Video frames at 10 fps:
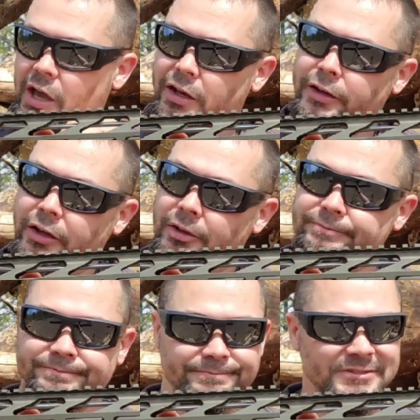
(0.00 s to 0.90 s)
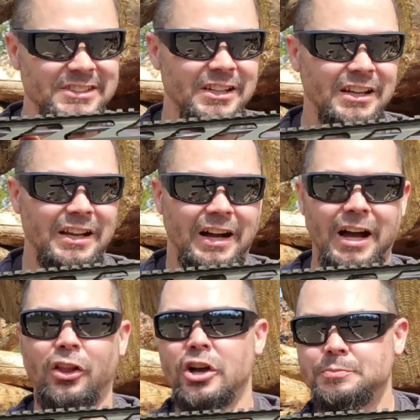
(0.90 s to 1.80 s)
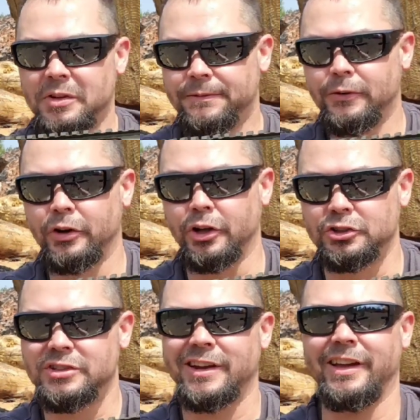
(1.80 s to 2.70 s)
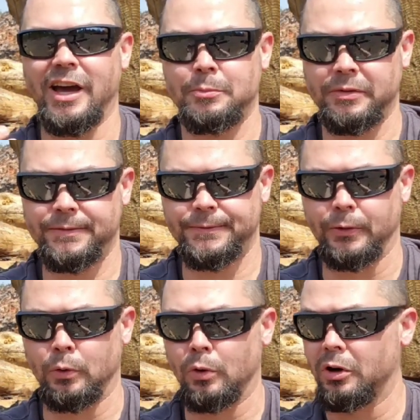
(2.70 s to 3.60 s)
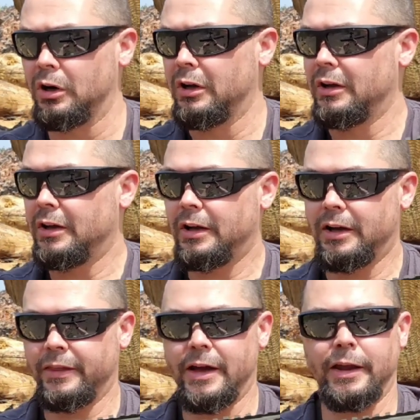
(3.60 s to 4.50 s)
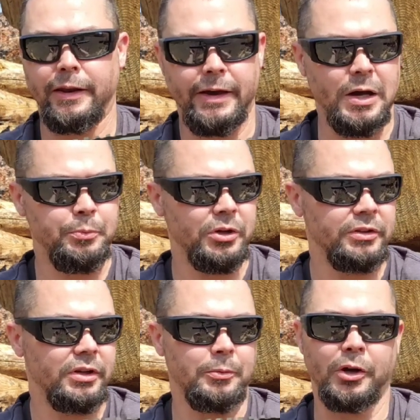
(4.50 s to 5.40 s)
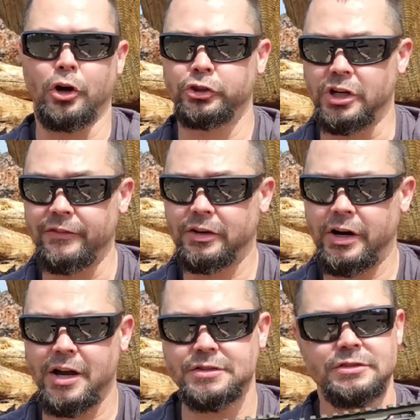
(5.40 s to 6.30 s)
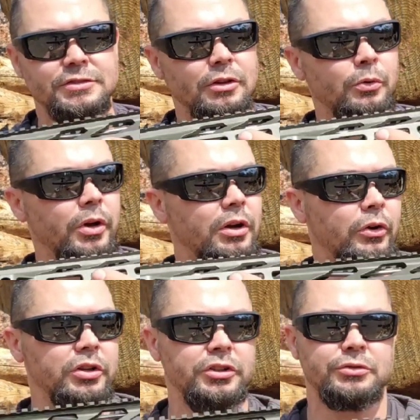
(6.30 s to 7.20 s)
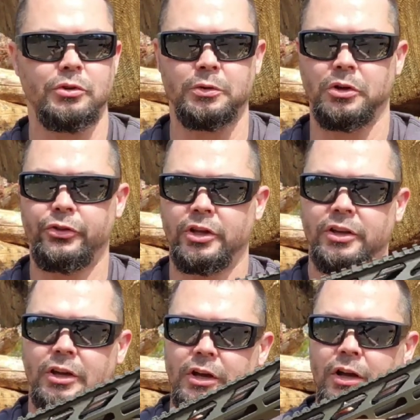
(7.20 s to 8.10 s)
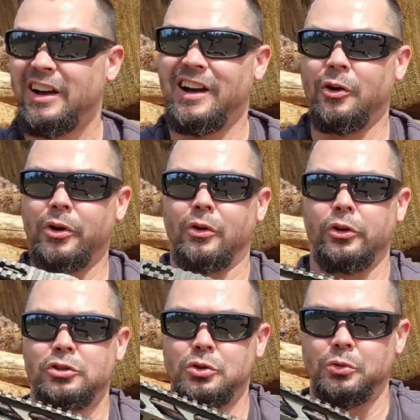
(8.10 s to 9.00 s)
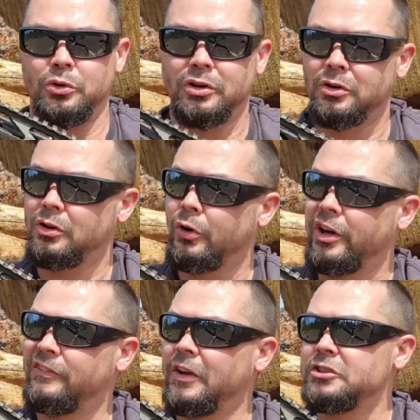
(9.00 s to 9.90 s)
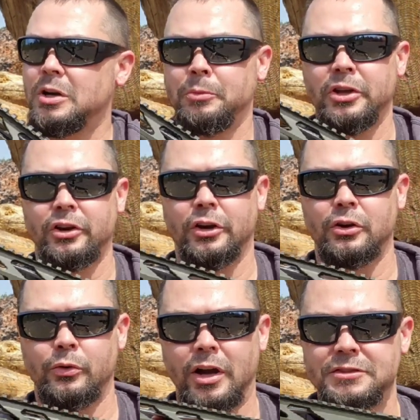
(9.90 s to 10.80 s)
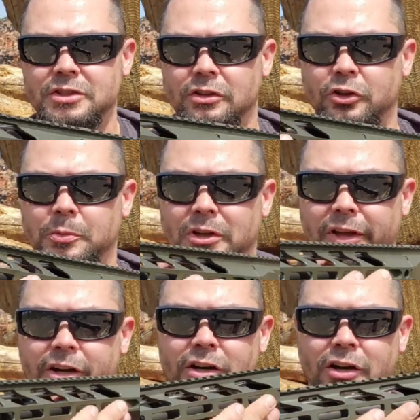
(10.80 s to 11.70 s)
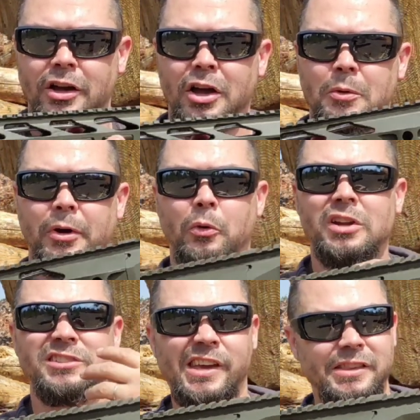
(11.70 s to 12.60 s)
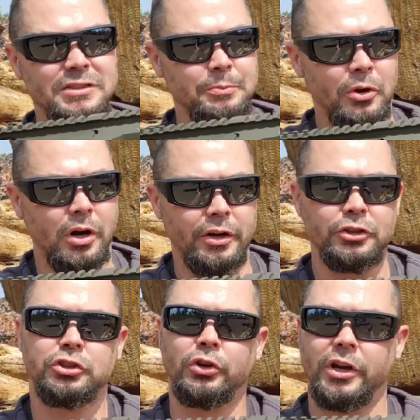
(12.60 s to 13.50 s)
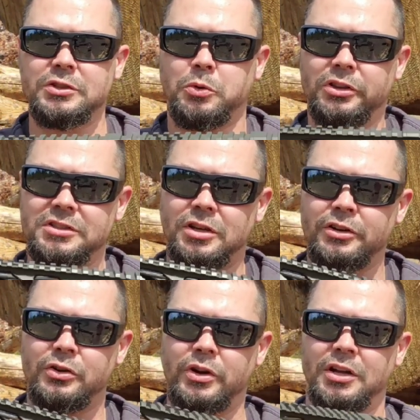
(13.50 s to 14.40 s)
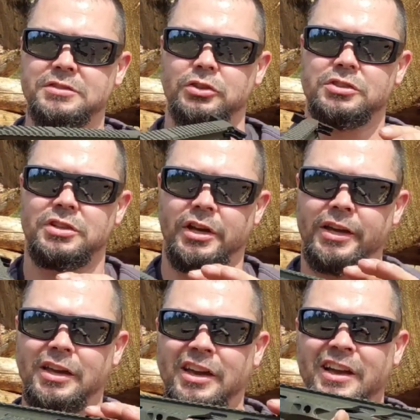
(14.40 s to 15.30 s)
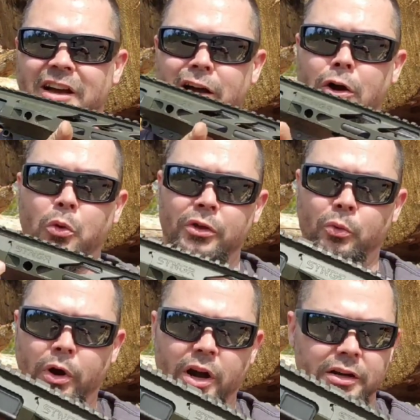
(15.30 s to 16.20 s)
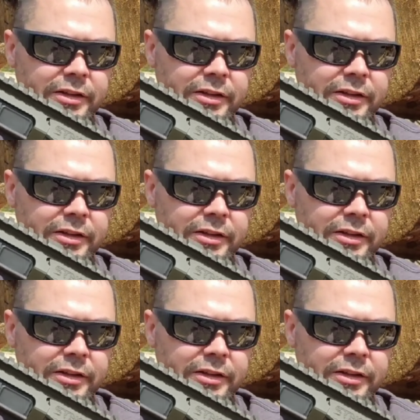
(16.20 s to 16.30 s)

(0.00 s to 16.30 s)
And I lost my footage that I had before that had happened. My hard drive had crashed, so we are going to just run with it. We are going to go ahead and finish up another 100 rounds here a little bit later. But I want to take this apart and show you guys what this 100 rounds looks like, where the